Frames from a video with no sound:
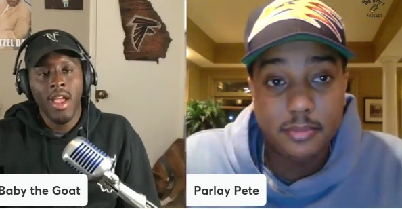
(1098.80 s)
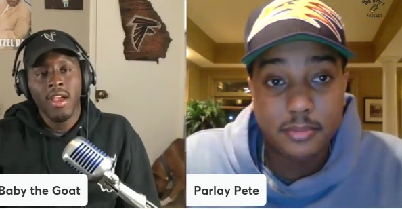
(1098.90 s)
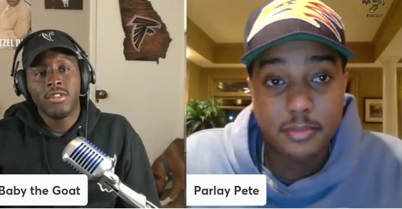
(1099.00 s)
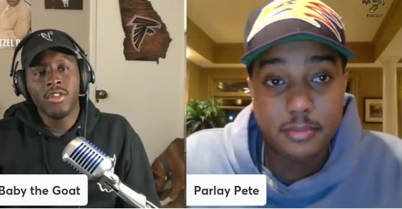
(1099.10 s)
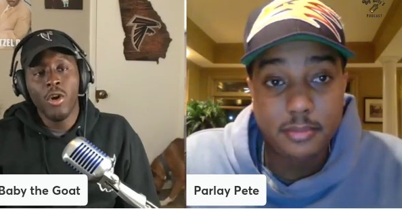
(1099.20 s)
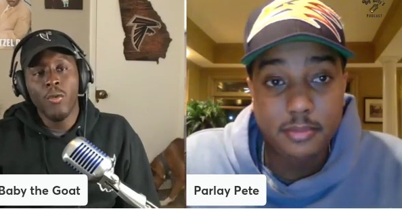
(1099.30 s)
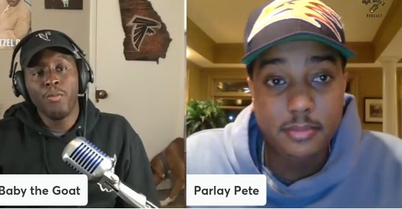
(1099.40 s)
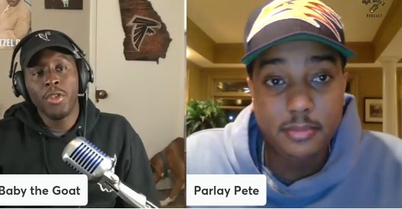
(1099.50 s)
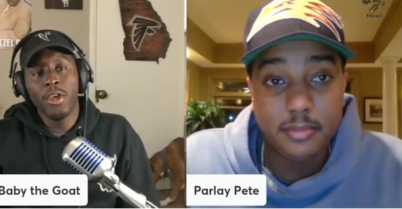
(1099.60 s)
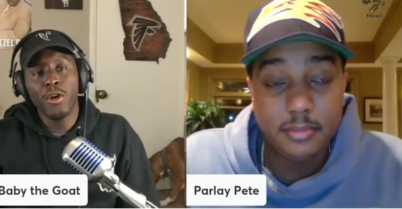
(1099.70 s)
Speaker 1: So
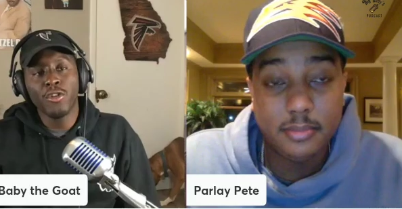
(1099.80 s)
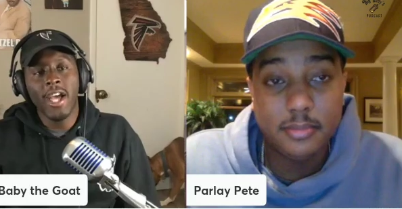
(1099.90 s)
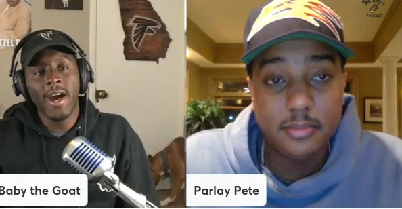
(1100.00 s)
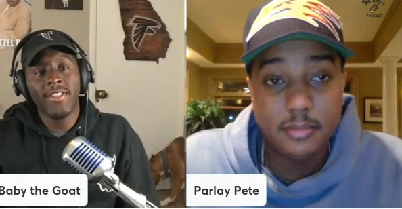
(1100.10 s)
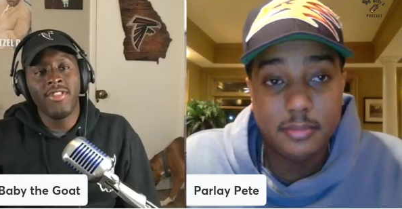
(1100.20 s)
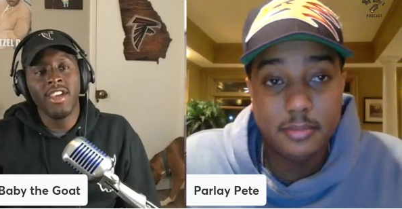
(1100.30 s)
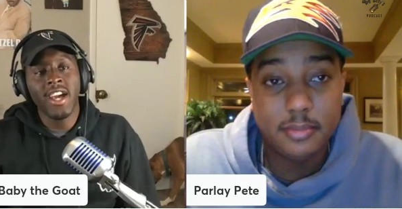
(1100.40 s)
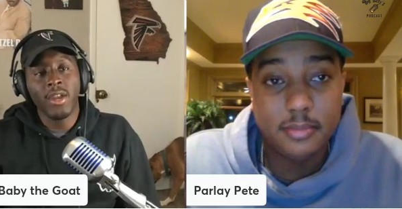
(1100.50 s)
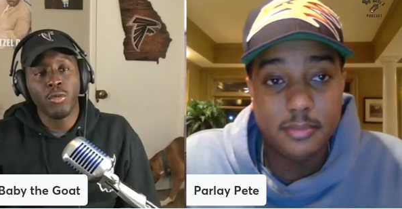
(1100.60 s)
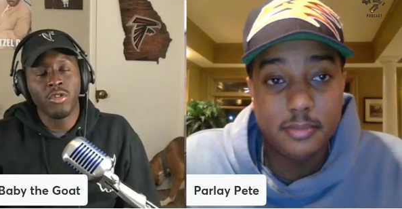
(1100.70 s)
here's how I think
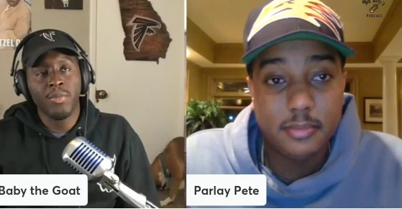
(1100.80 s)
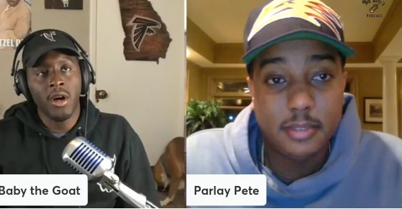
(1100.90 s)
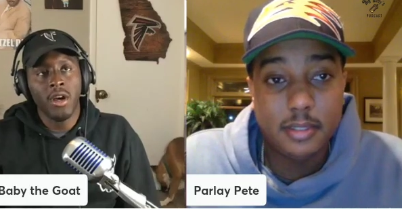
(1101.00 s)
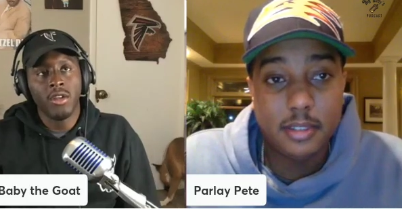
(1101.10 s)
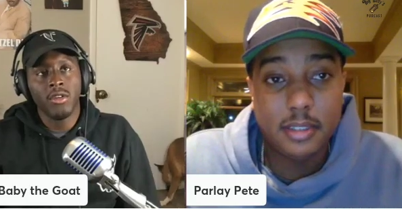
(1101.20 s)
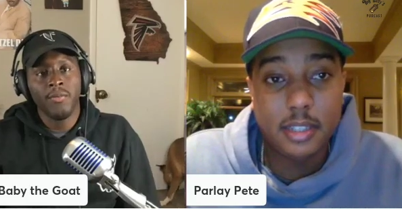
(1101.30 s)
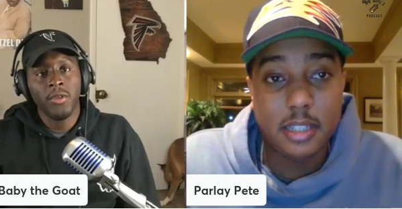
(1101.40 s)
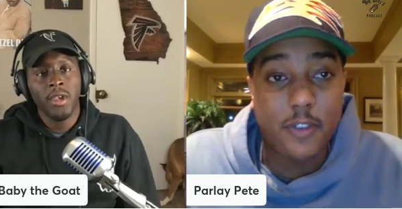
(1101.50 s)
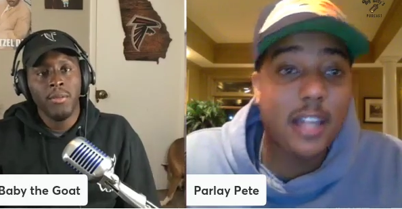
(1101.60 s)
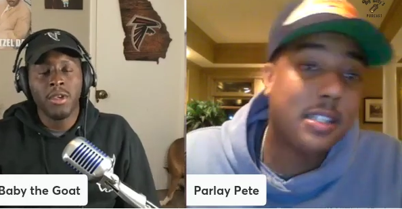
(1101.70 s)
I'd respond. And
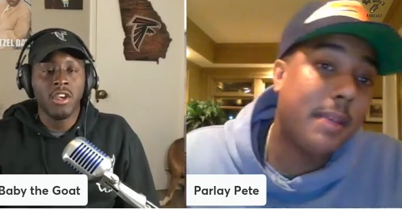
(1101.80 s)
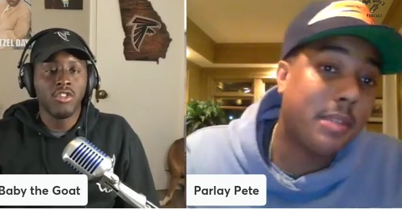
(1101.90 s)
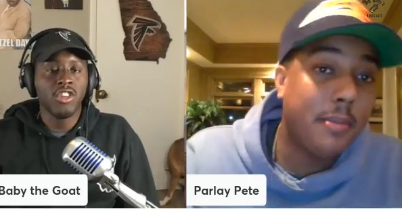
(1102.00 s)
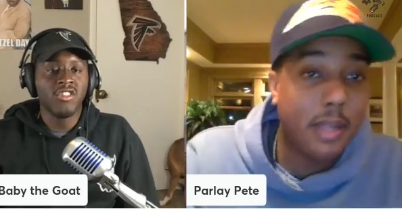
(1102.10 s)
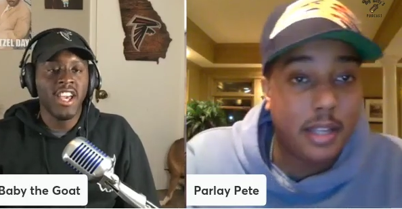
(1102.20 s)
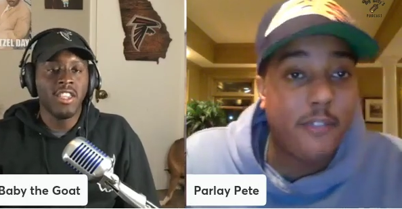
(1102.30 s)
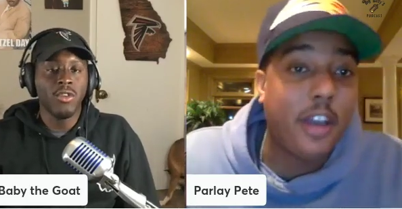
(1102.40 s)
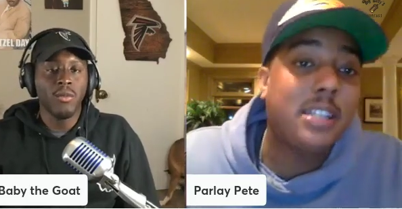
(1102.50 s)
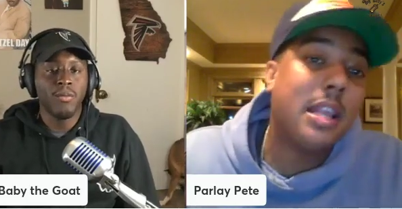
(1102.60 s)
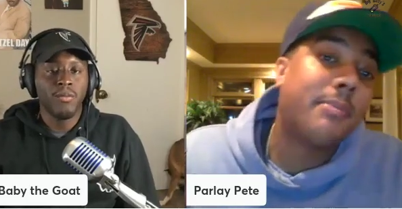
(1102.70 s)
if I slapped him, like if
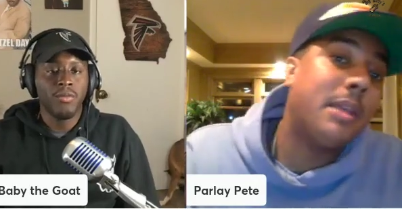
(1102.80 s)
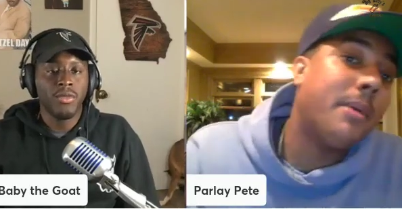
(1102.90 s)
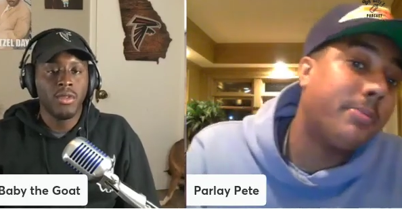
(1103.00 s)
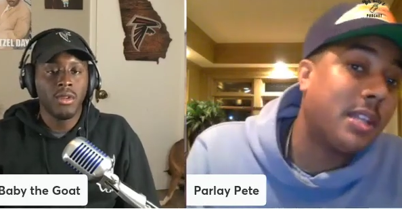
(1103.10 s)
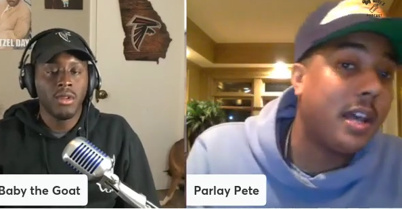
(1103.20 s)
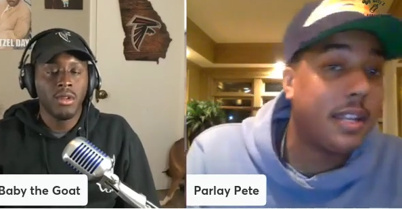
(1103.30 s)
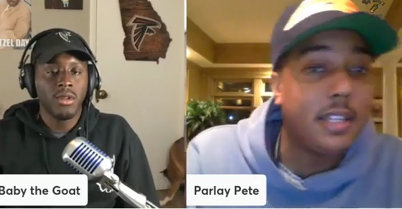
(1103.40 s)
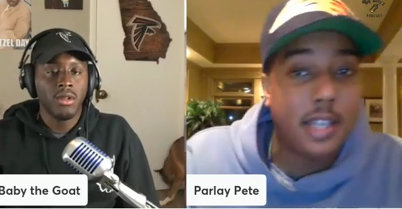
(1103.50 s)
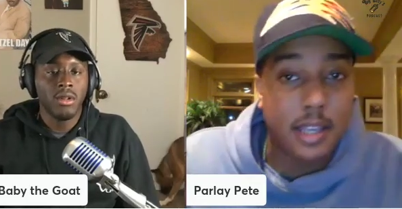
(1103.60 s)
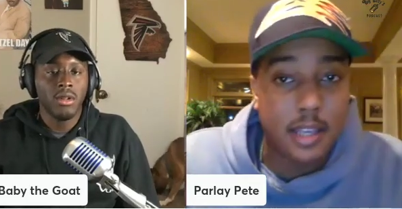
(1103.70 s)
I
Speaker 2: slapped him upside
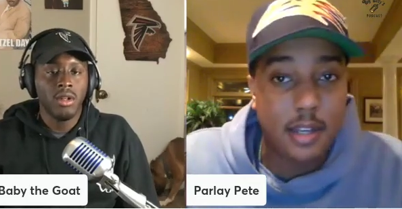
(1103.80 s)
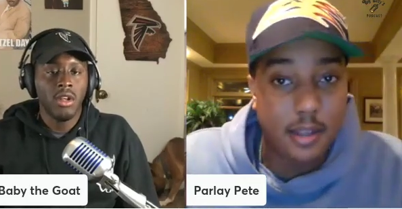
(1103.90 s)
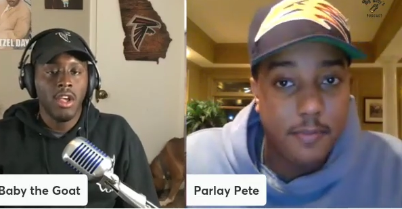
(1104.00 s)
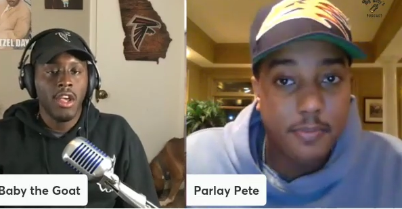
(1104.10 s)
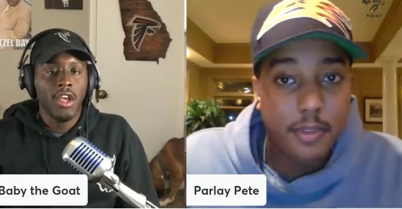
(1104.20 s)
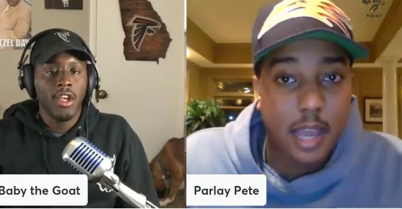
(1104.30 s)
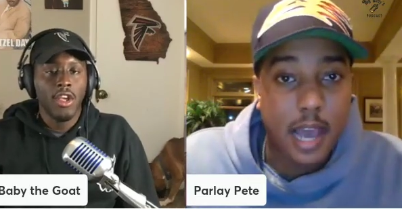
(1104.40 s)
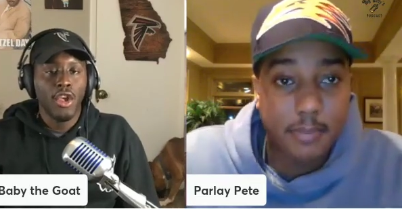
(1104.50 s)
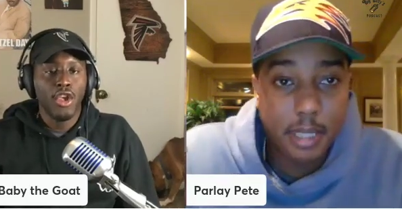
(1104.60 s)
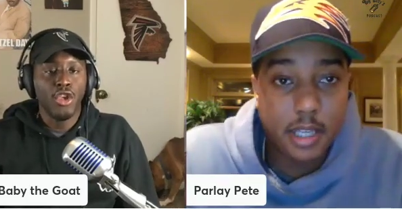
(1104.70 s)
his head,
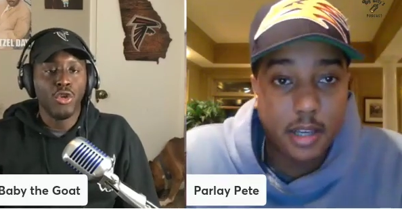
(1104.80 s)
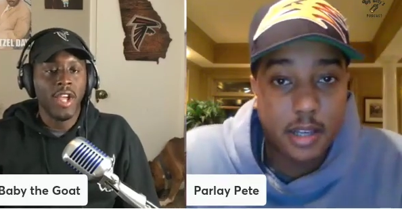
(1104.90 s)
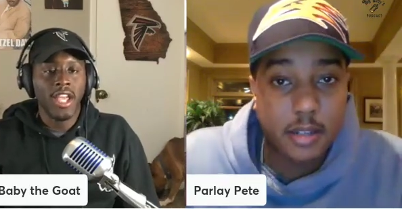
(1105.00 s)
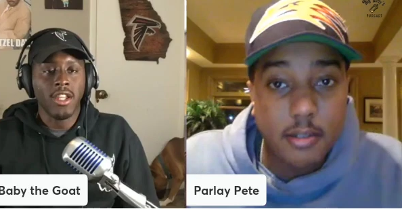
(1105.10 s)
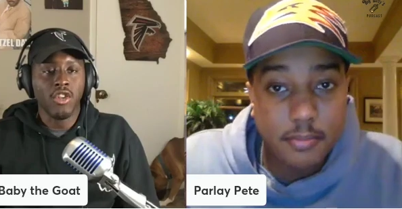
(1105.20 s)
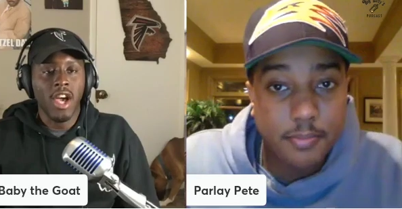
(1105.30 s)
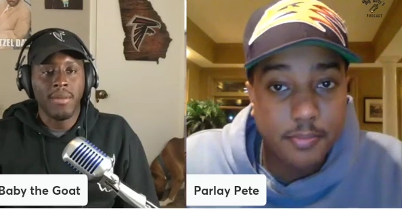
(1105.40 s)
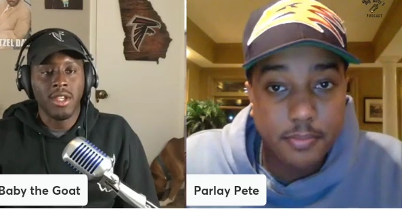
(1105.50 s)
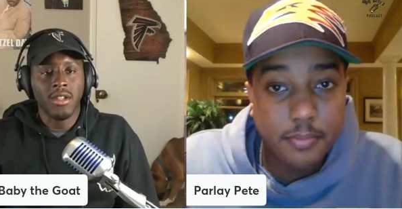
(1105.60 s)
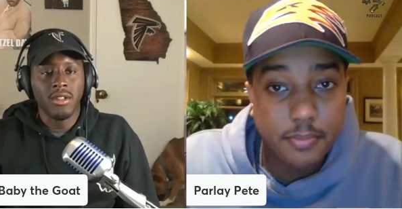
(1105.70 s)
I'd be cut. You're not get a job
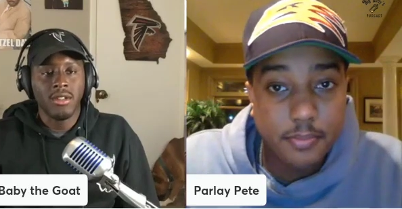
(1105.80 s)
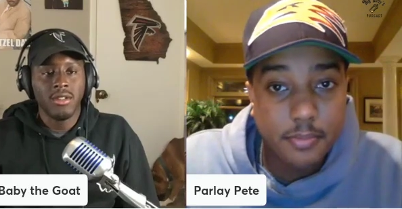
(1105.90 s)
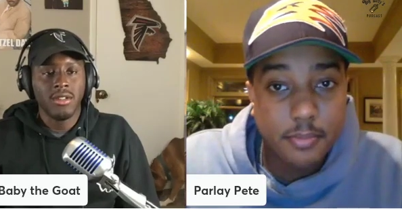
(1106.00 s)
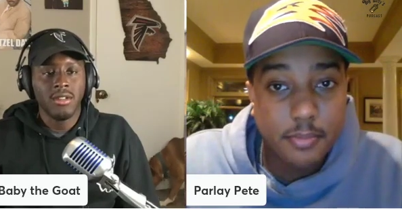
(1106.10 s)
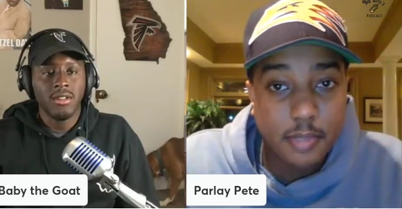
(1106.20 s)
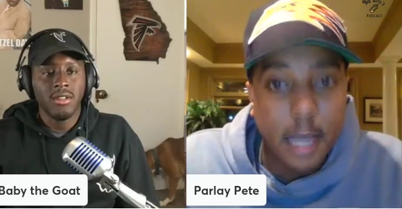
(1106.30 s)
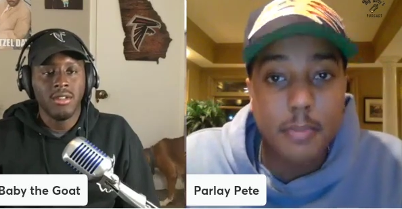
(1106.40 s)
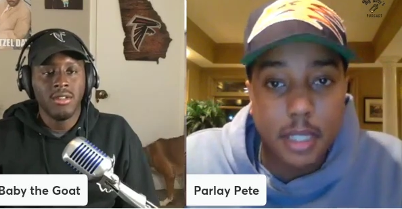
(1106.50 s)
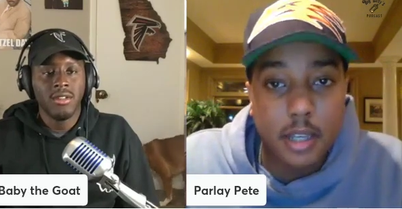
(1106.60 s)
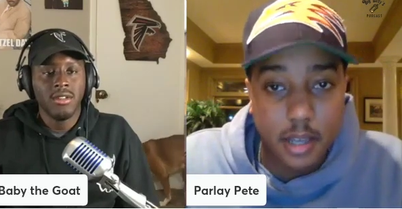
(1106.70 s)
again. I'd
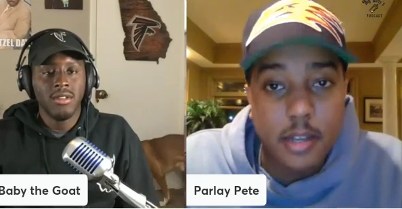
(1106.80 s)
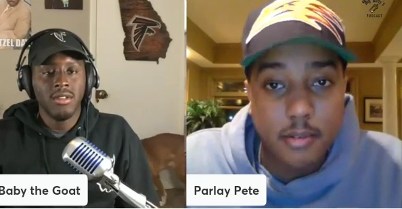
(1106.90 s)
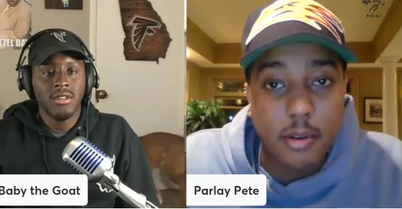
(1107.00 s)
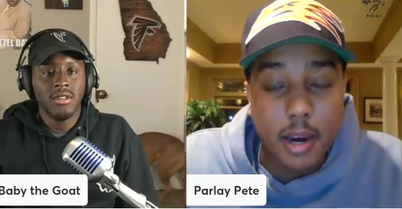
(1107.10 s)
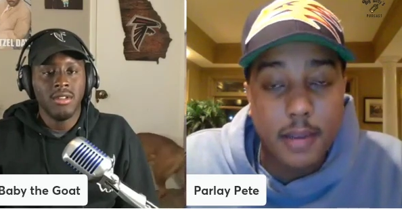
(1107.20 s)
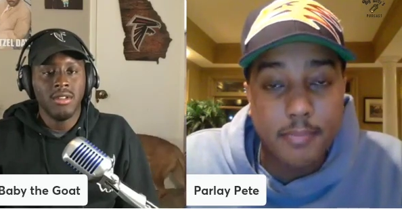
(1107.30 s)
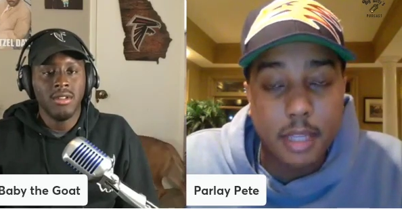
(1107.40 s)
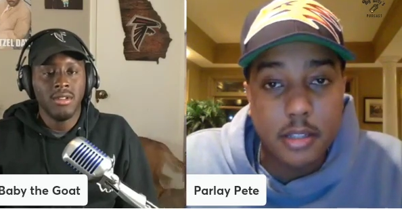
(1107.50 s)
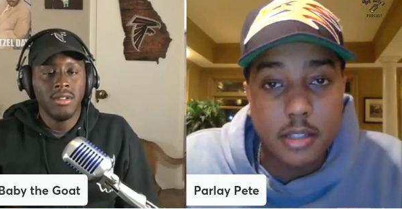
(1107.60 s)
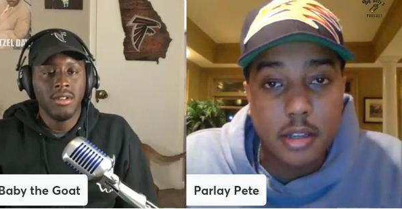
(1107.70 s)
be cut, right?
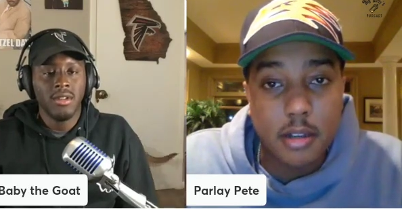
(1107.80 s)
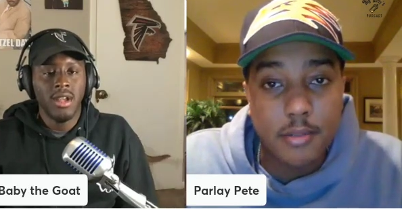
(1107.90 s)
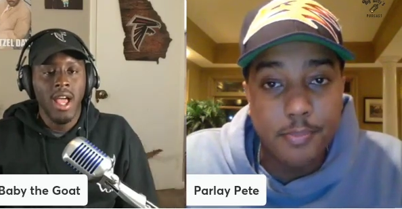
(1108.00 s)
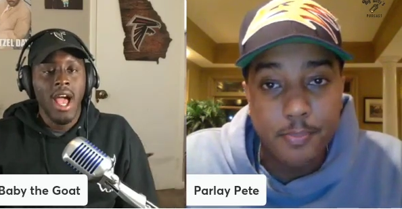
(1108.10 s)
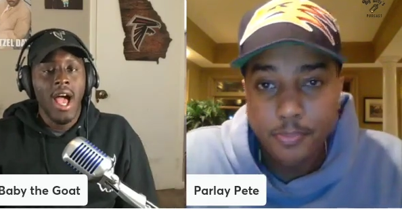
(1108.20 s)
And so,